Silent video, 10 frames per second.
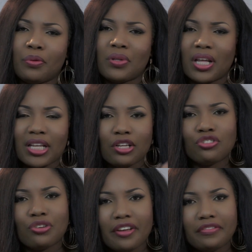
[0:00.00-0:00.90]
People that they're
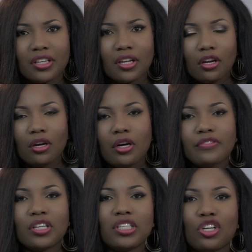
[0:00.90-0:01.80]
just driving, all of a
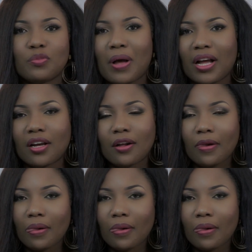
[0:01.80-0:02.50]
sudden they just park.